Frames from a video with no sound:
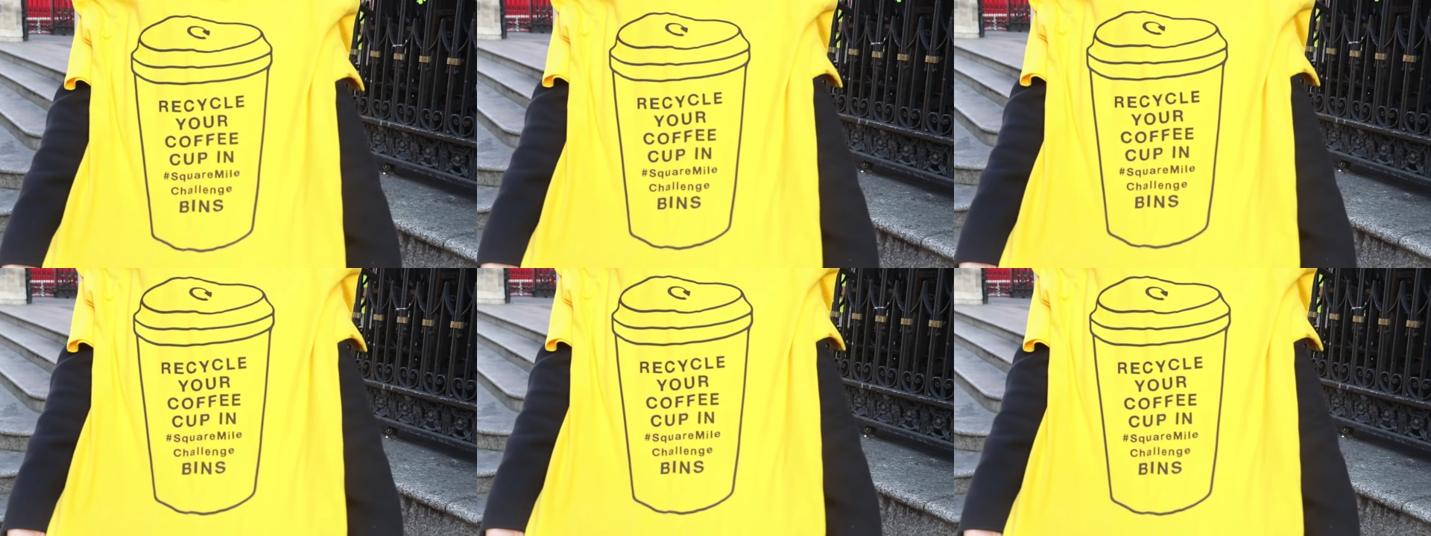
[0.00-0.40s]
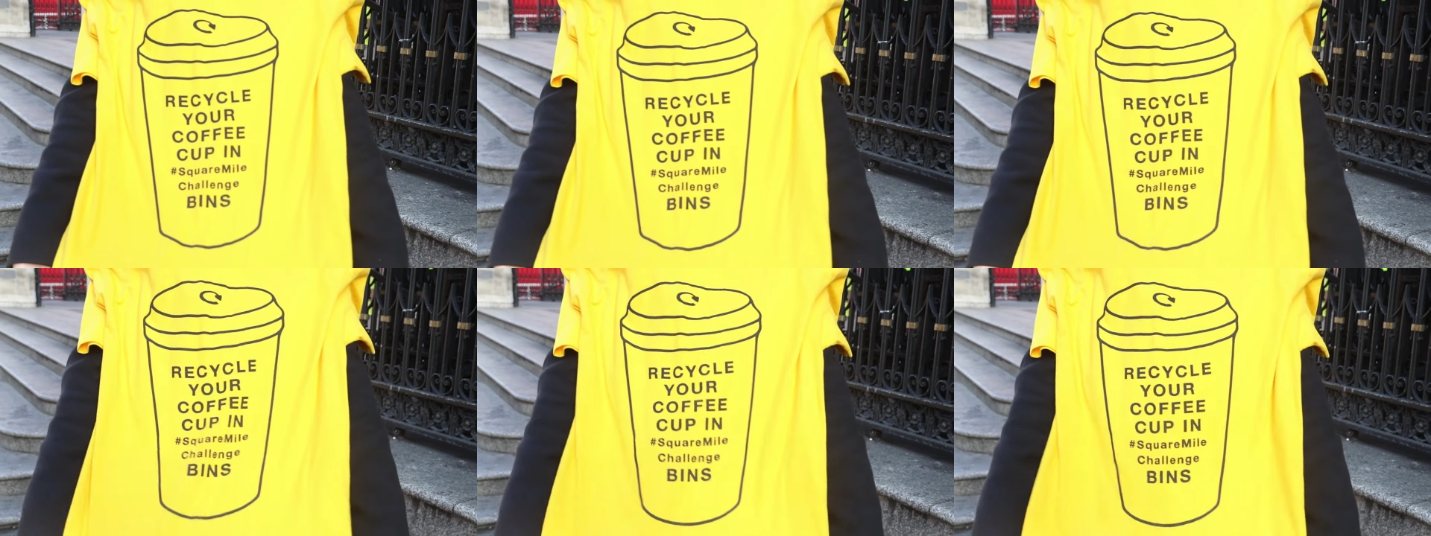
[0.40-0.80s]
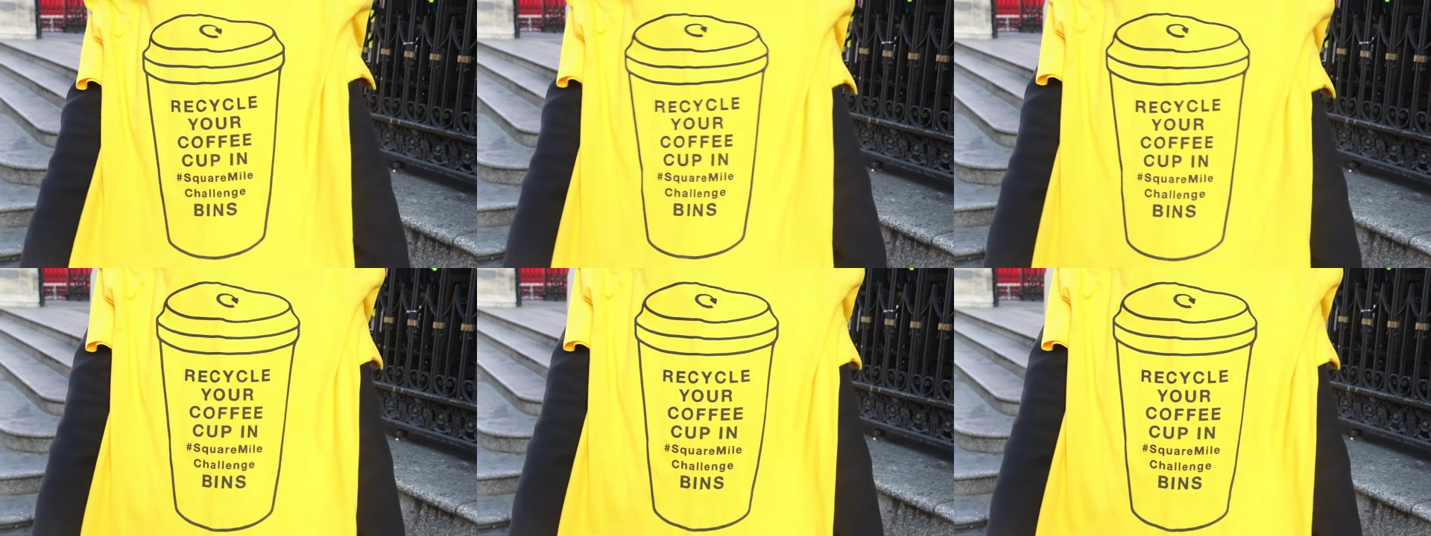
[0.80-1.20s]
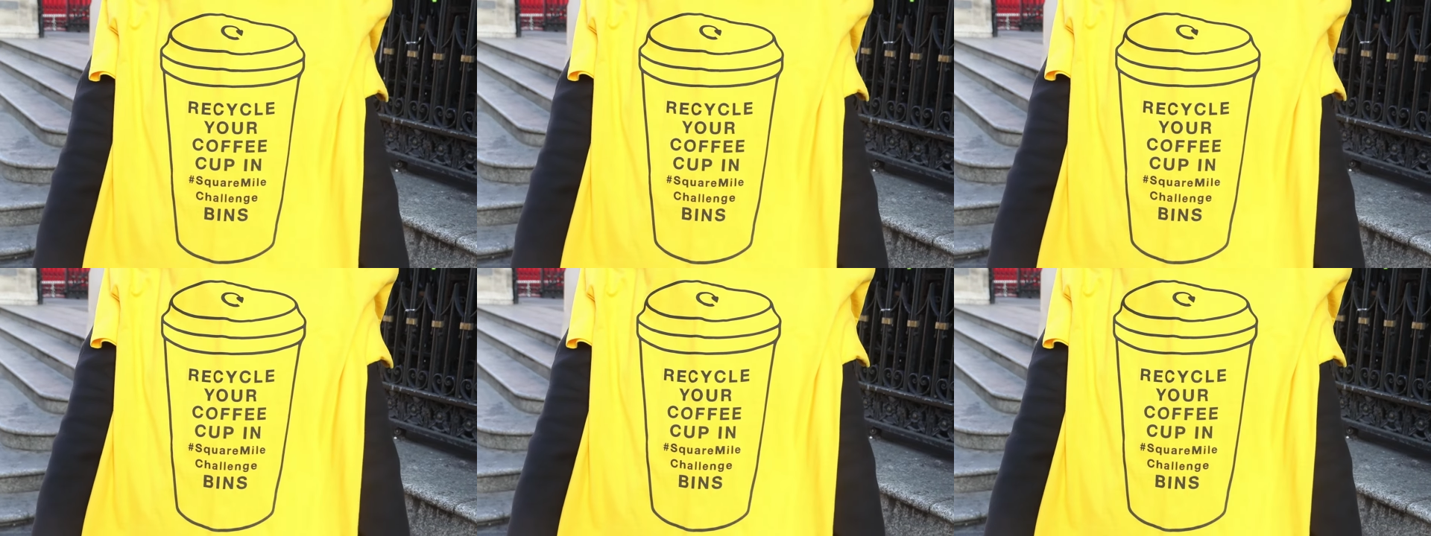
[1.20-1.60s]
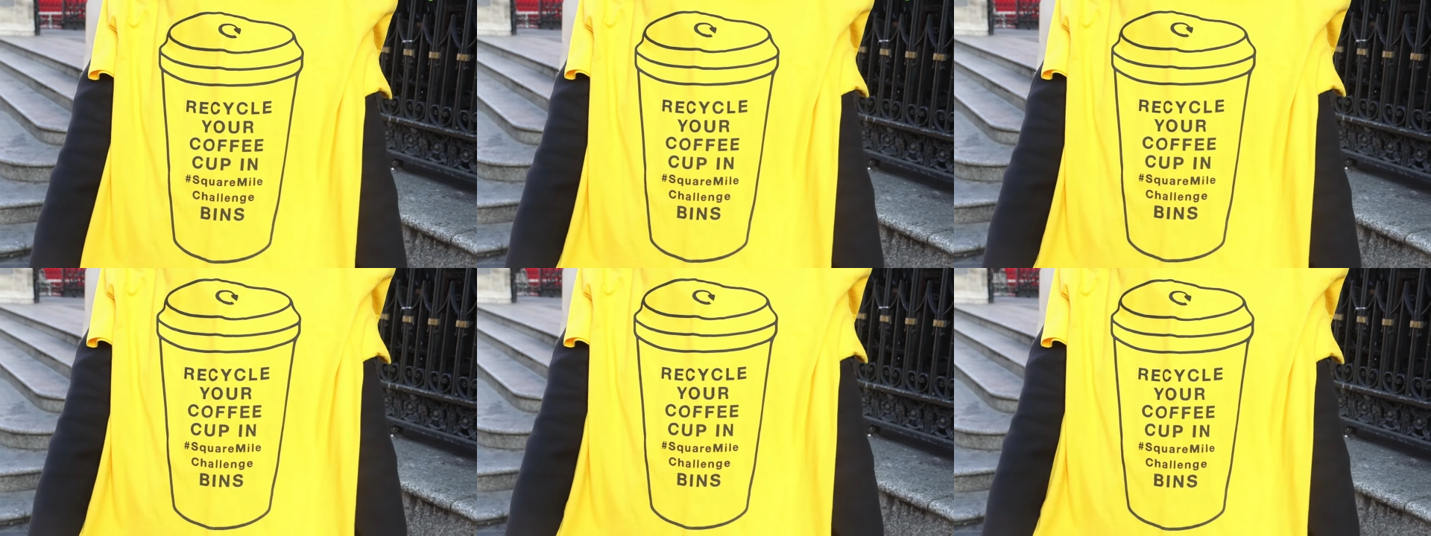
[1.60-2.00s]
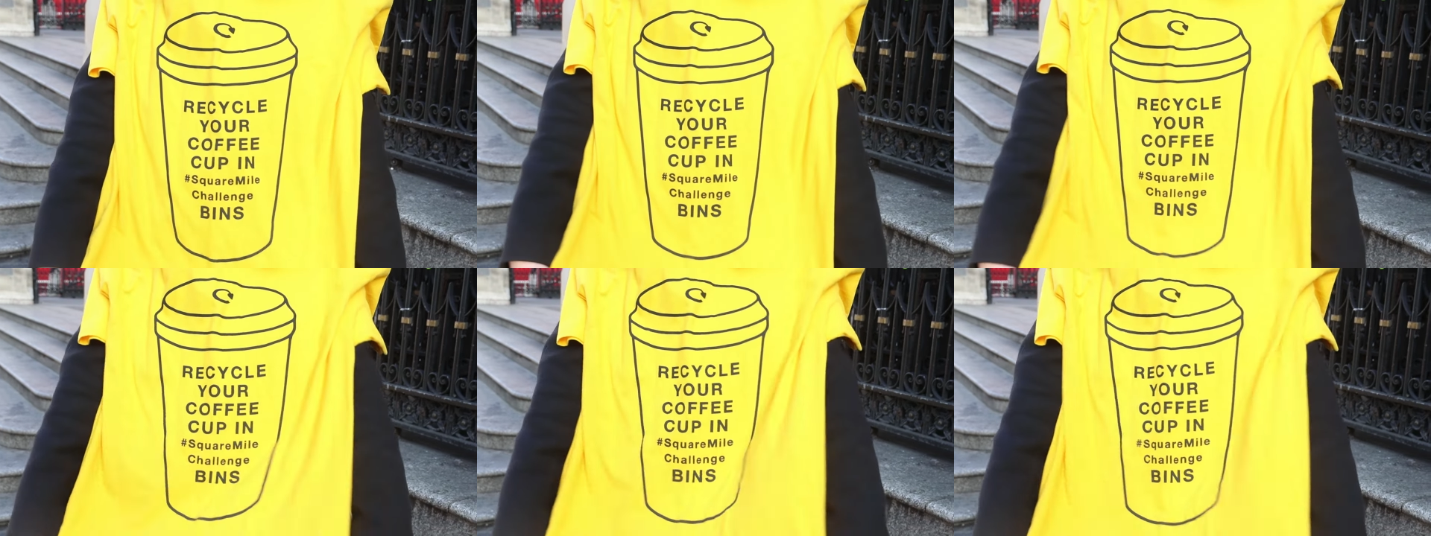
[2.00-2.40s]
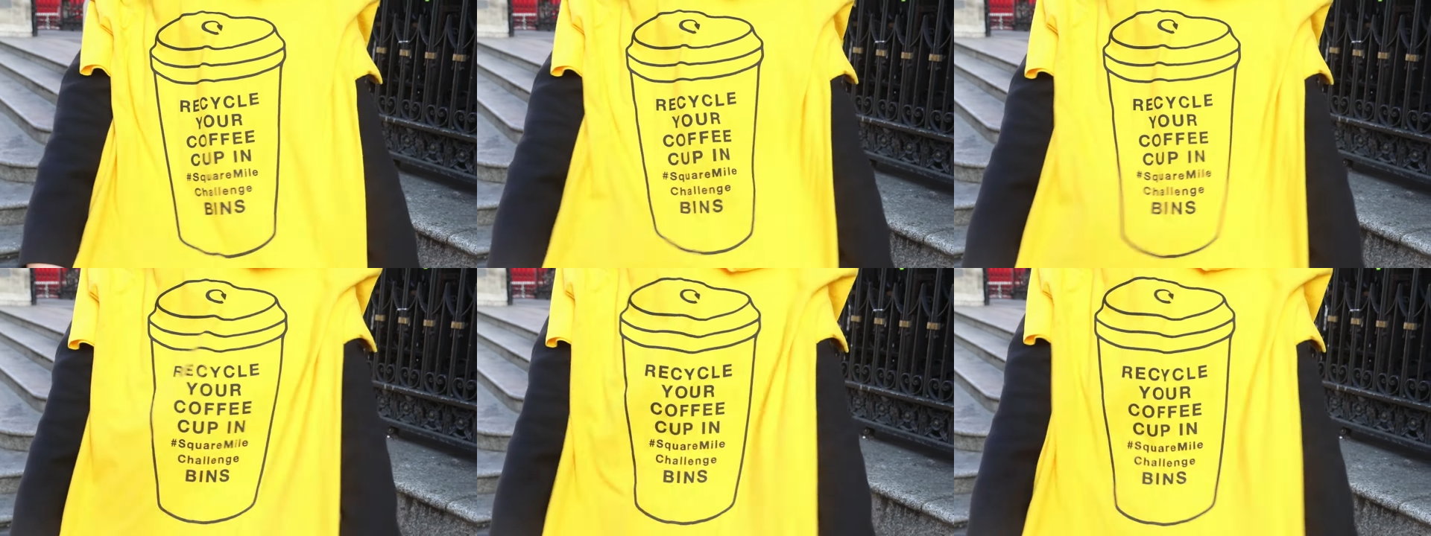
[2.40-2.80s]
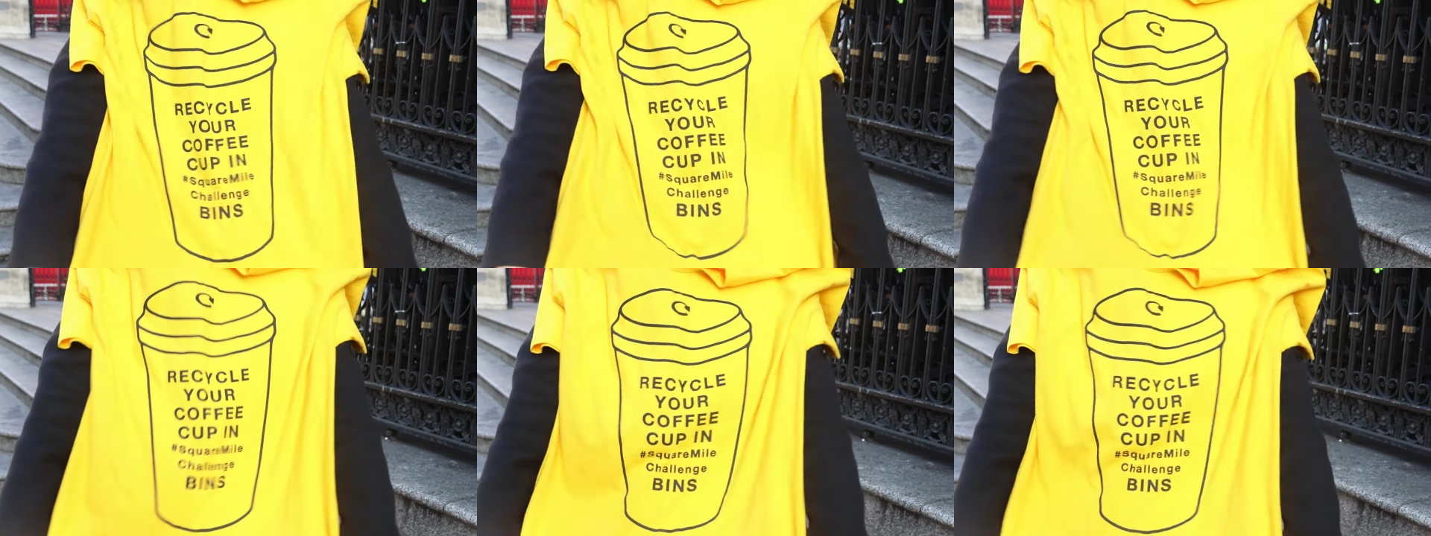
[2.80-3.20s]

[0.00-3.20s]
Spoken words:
No face is visible, so there are no lips to read.